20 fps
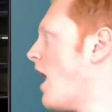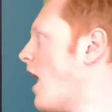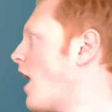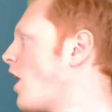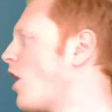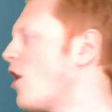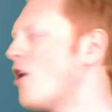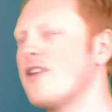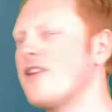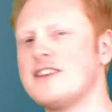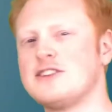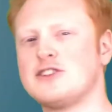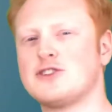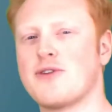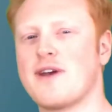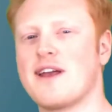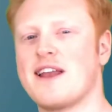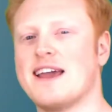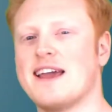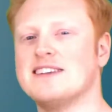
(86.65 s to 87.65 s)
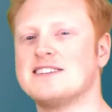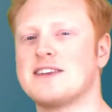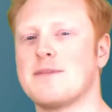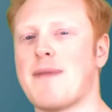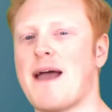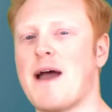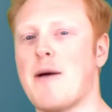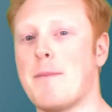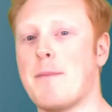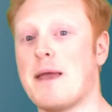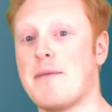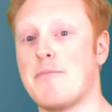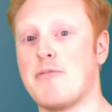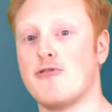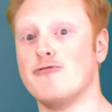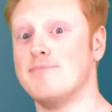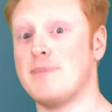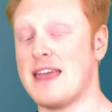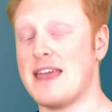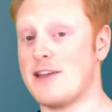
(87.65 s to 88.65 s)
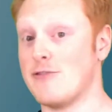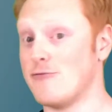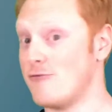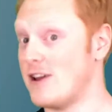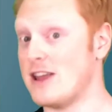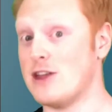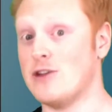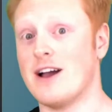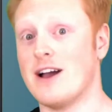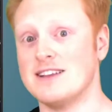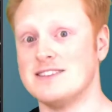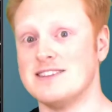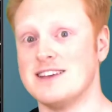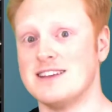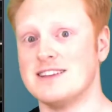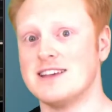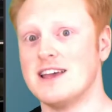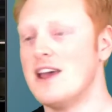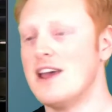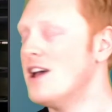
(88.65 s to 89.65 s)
A lot of this trailer is about people being reunited.